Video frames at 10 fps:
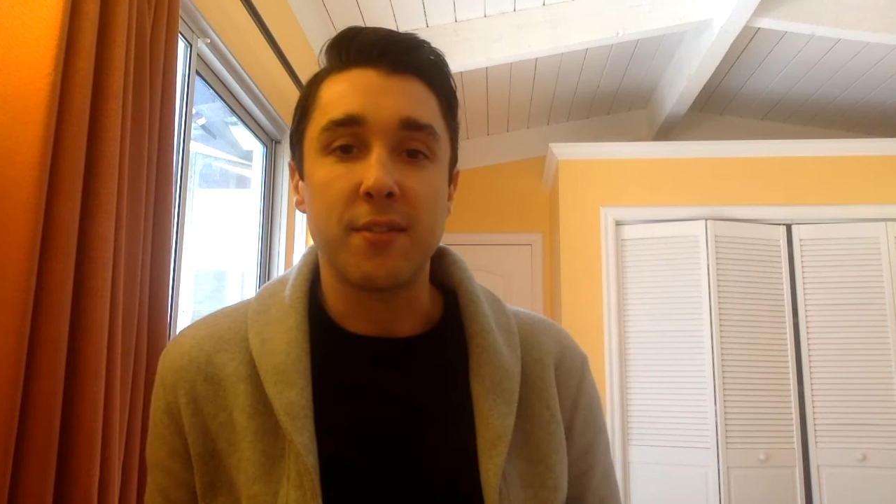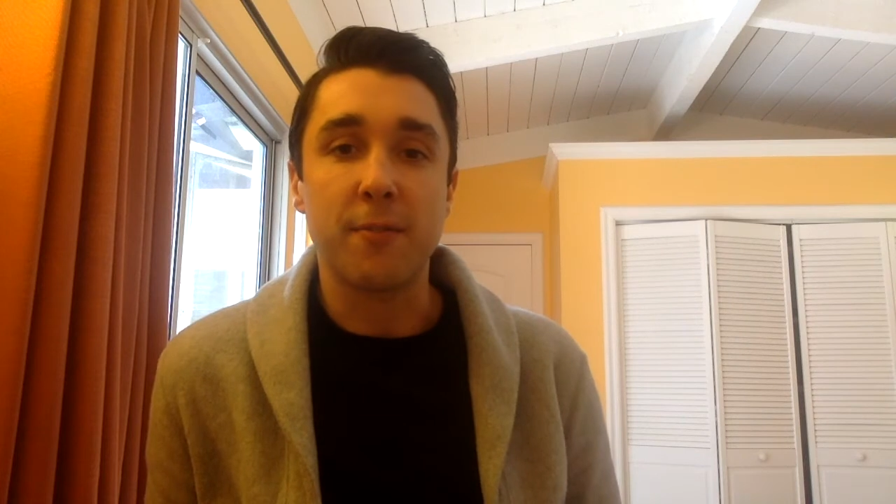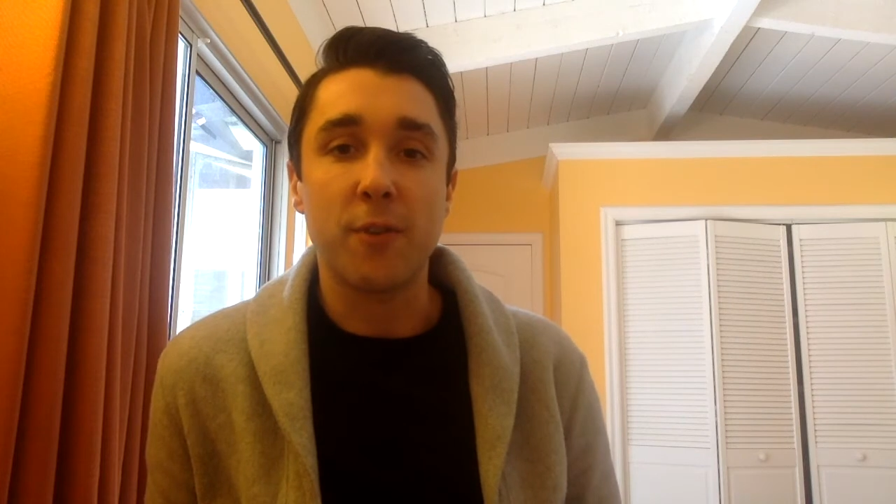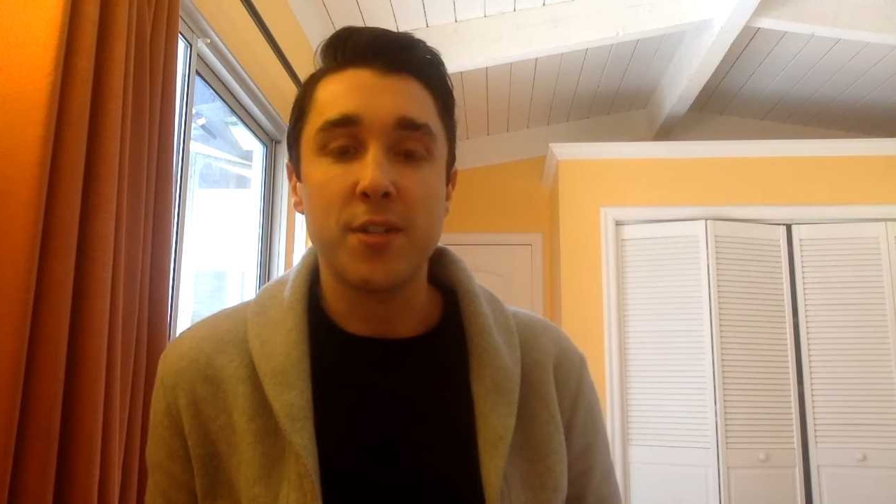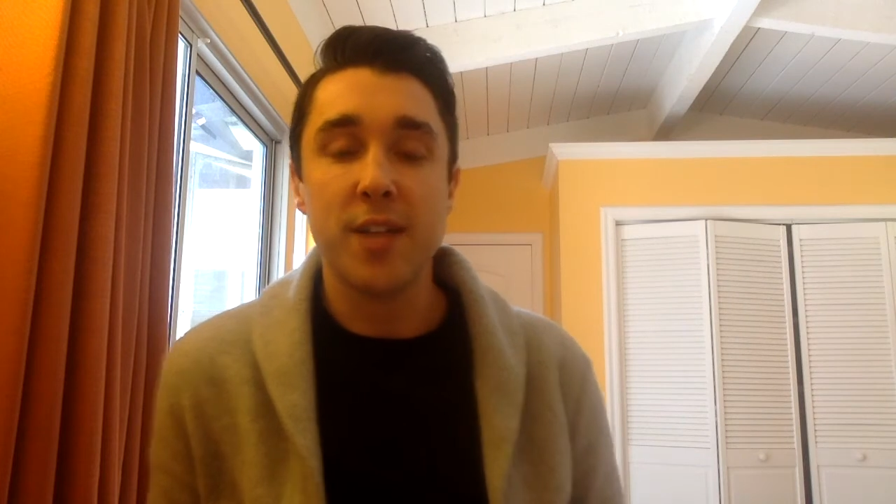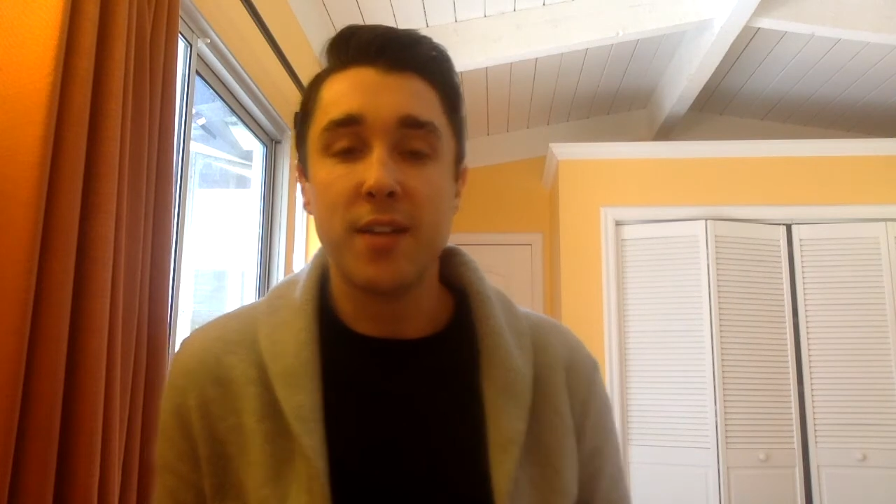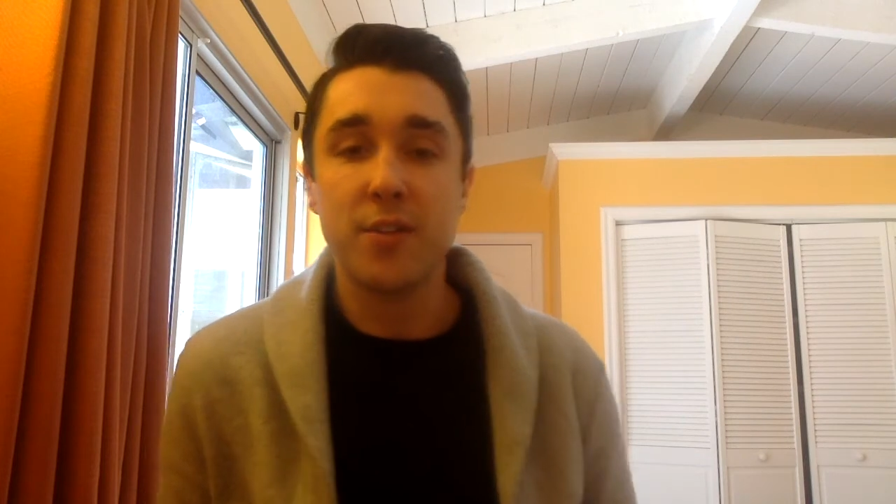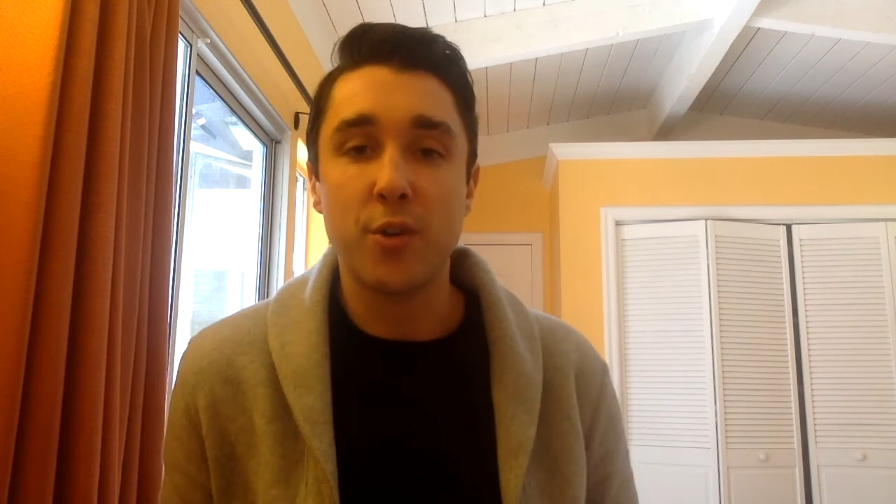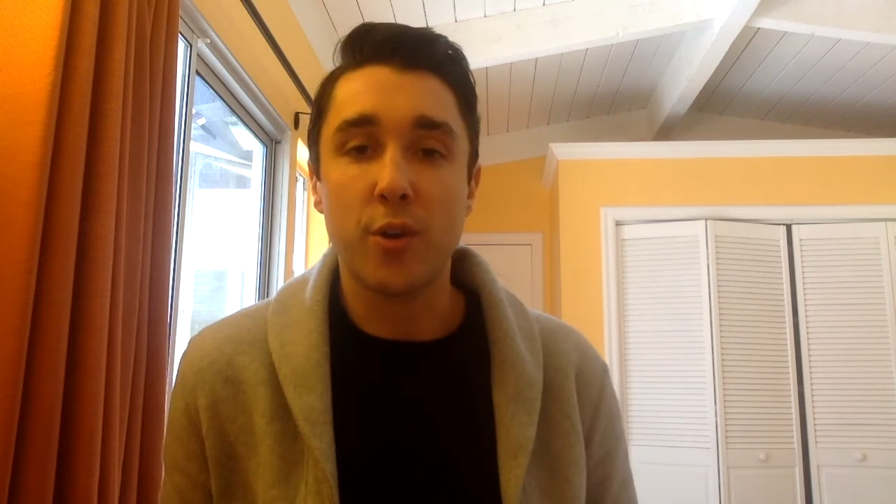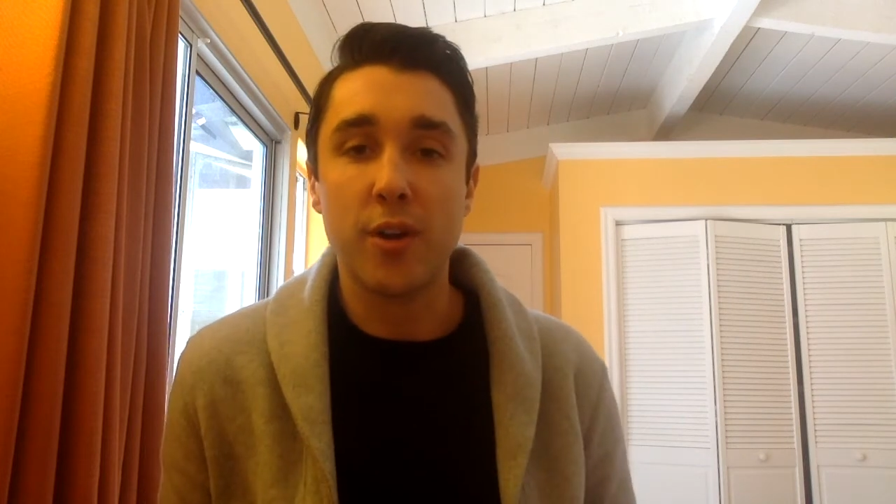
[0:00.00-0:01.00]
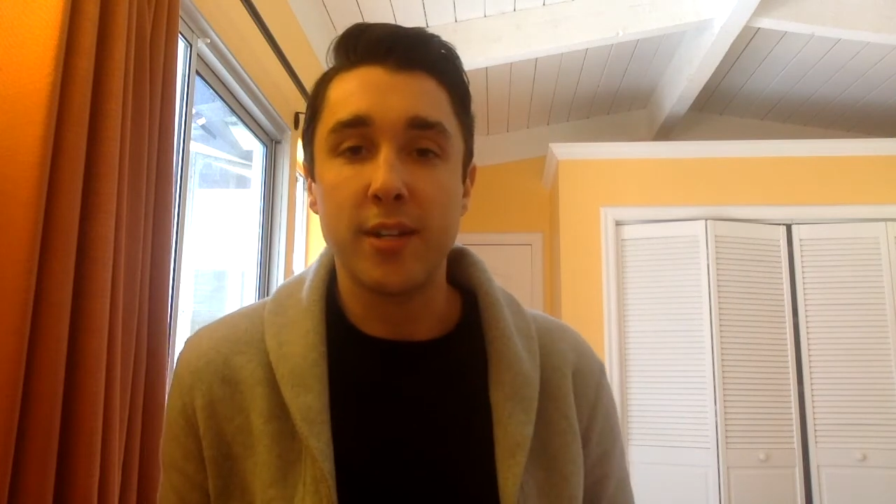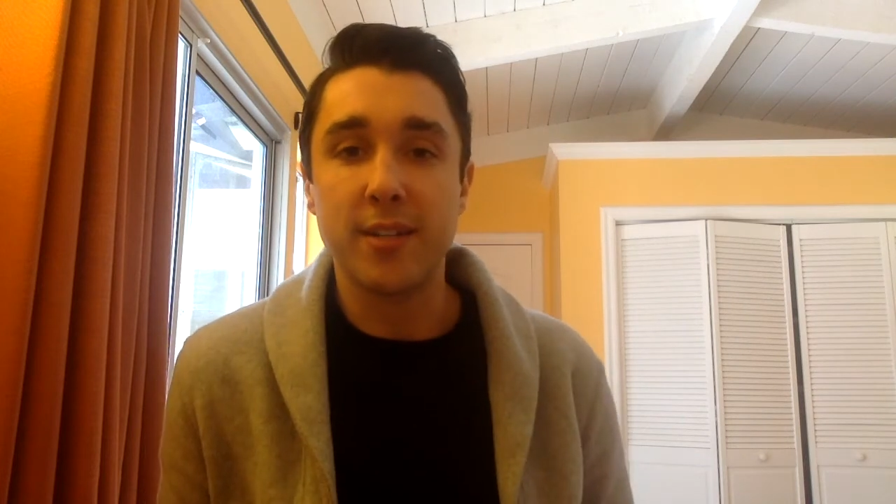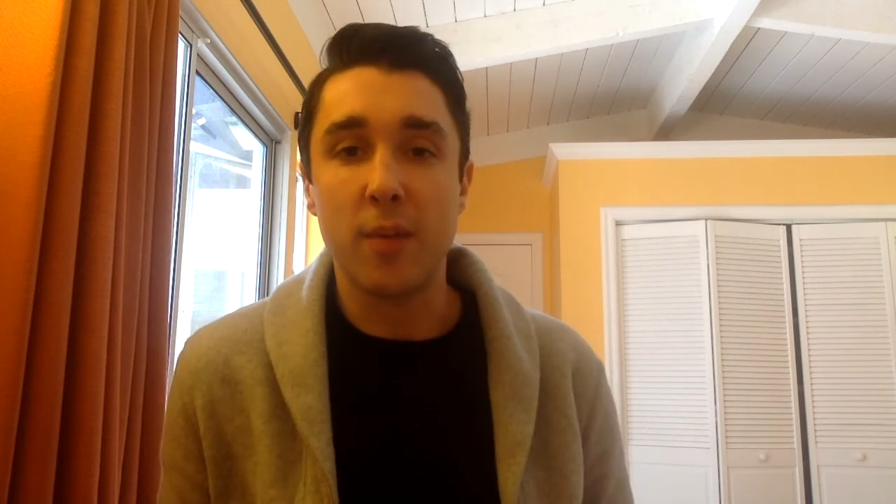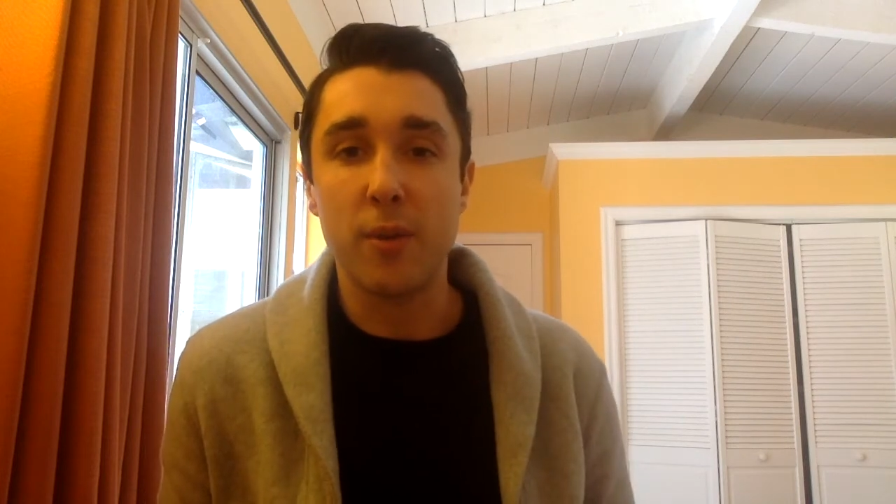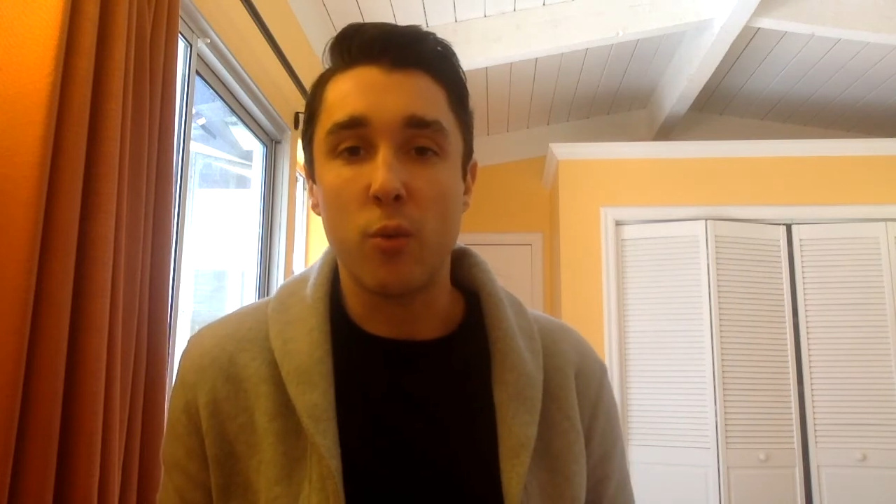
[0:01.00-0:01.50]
The first sentence, you're going to tell me